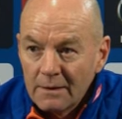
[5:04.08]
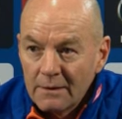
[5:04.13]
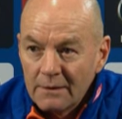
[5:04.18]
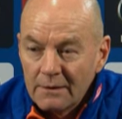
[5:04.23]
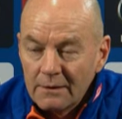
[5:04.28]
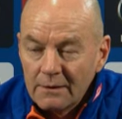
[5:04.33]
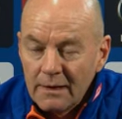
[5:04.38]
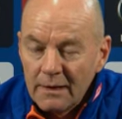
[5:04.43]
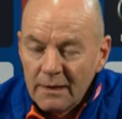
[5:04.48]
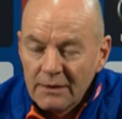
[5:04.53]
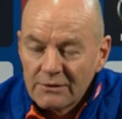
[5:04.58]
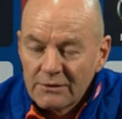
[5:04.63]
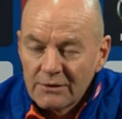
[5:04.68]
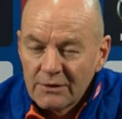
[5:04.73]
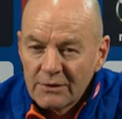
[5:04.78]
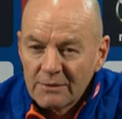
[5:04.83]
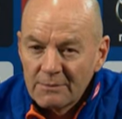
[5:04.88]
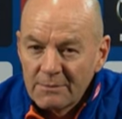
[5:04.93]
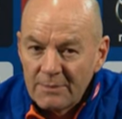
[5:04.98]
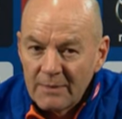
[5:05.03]
Yeah, he's
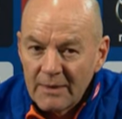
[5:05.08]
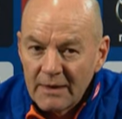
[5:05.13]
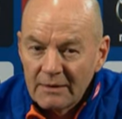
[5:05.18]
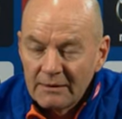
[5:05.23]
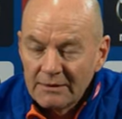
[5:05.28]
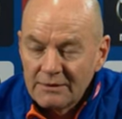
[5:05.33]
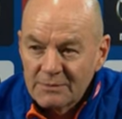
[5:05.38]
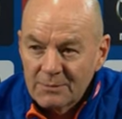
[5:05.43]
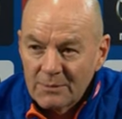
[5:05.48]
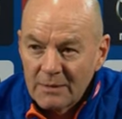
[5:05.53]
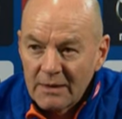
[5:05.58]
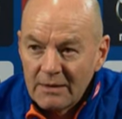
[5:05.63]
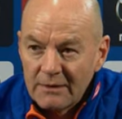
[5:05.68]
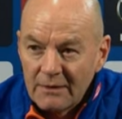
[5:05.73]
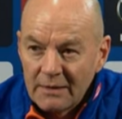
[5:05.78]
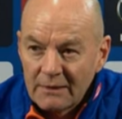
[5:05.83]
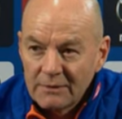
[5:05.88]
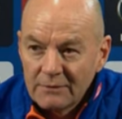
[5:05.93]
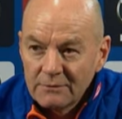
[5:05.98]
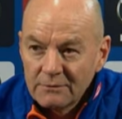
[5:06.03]
got a badly
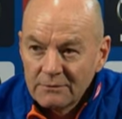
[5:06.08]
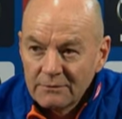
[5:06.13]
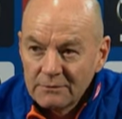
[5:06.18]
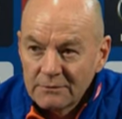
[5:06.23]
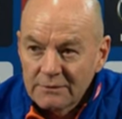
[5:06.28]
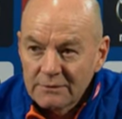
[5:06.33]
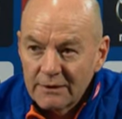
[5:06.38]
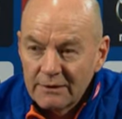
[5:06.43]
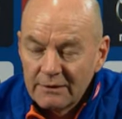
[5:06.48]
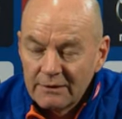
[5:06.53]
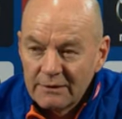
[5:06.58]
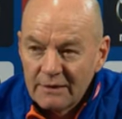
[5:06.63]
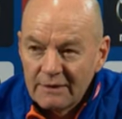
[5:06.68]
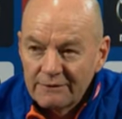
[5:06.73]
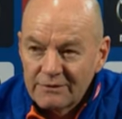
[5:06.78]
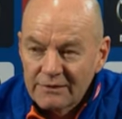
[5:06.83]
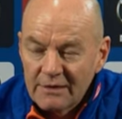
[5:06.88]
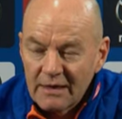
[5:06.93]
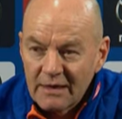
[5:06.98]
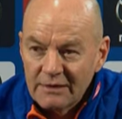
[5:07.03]
sprained ankle, so he'll
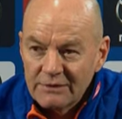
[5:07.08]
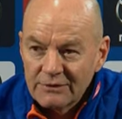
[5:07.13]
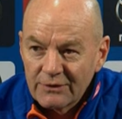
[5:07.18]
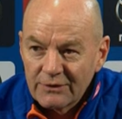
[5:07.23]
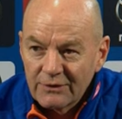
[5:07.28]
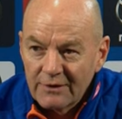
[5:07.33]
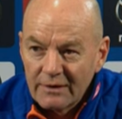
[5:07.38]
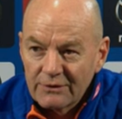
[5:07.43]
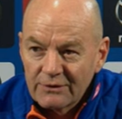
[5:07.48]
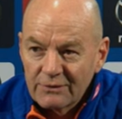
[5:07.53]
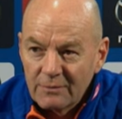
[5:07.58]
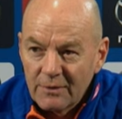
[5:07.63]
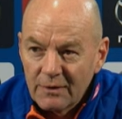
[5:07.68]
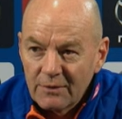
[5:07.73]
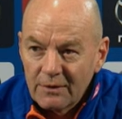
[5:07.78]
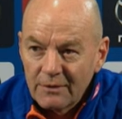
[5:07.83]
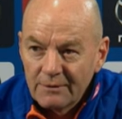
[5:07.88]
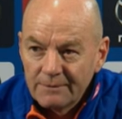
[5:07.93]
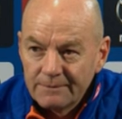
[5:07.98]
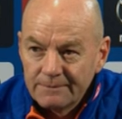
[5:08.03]
have scans on that
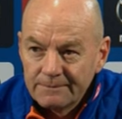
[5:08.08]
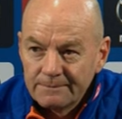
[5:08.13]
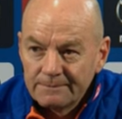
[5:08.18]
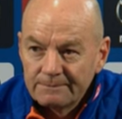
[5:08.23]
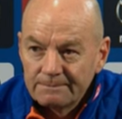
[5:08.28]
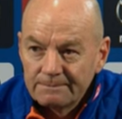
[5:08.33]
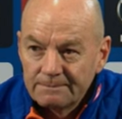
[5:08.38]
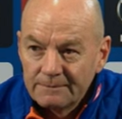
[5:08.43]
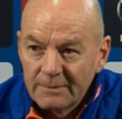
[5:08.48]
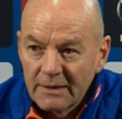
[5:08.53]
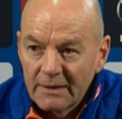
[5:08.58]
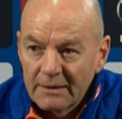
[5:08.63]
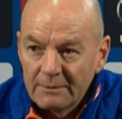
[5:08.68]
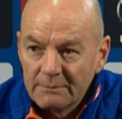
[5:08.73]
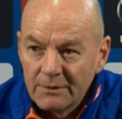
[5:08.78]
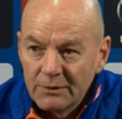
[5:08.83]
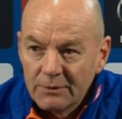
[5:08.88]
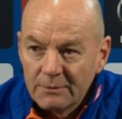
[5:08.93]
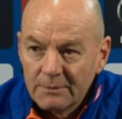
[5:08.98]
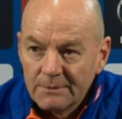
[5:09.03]
tomorrow back
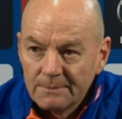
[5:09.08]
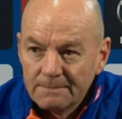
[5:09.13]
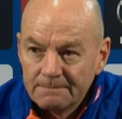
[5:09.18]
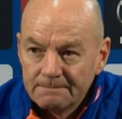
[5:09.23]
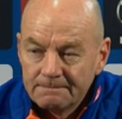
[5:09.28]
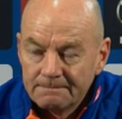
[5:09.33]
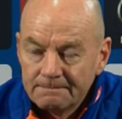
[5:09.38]
in Melbourne.